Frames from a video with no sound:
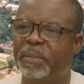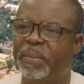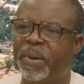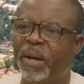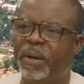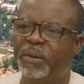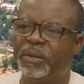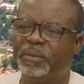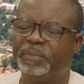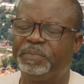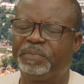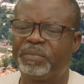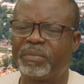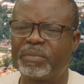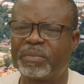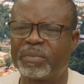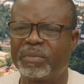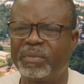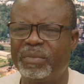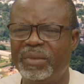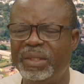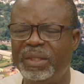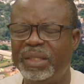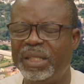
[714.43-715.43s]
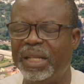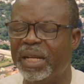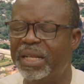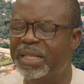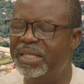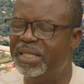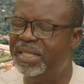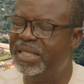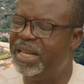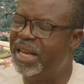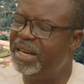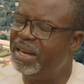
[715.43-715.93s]
about,
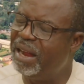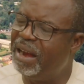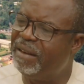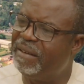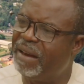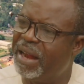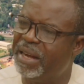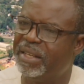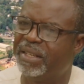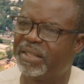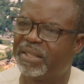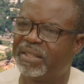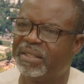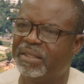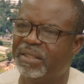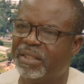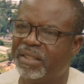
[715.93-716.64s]
generally,